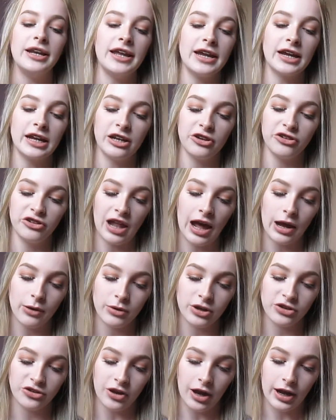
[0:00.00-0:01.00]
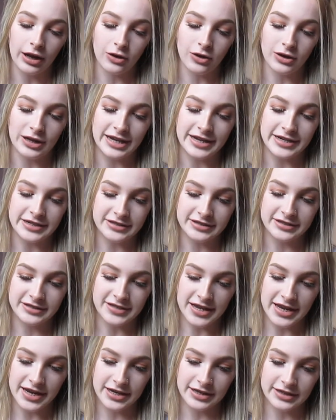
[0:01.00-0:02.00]
English language, I got a
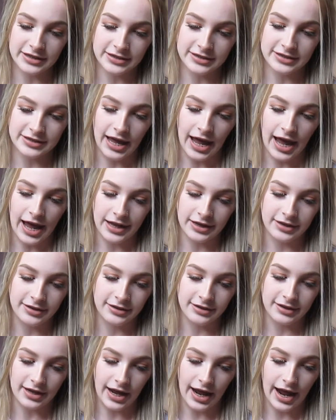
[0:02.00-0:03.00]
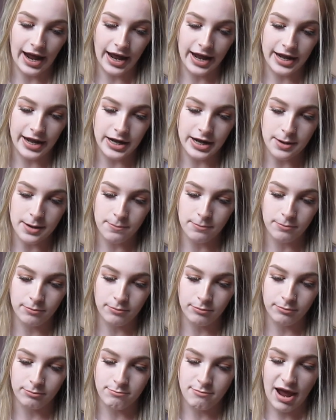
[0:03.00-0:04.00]
6, and a
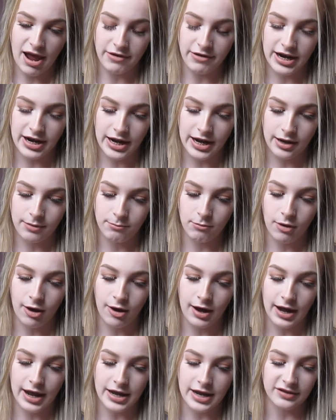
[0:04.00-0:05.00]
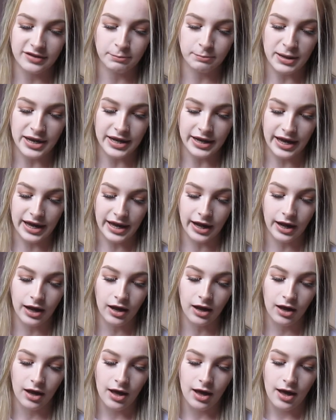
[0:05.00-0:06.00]
merit in my speaking.
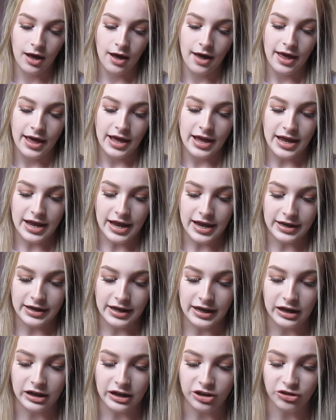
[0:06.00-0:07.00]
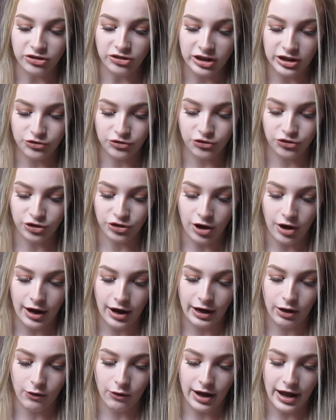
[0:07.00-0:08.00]
In English literature, I
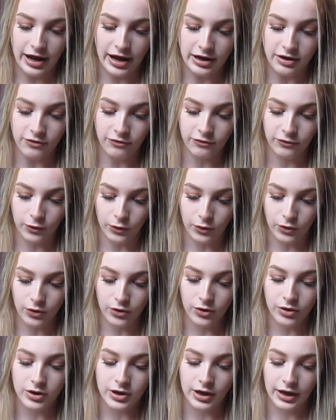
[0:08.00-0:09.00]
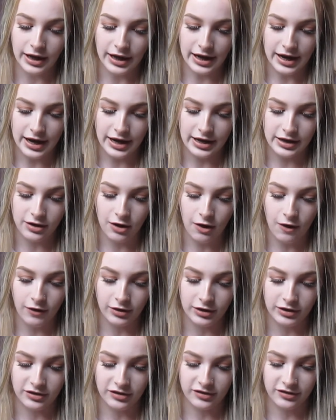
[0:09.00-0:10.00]
got a 4. In art
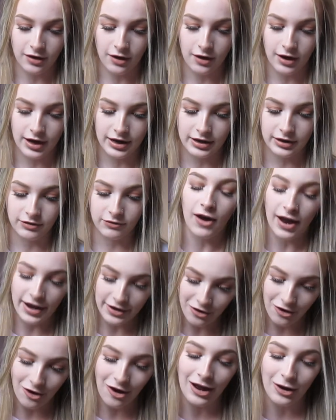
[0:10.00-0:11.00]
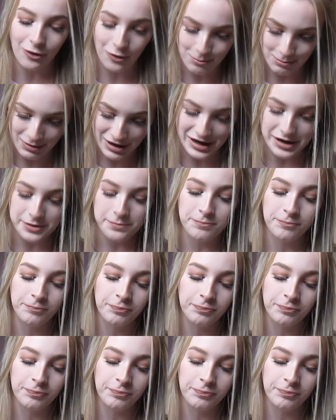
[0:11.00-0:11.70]
and design, fine art, I got a B.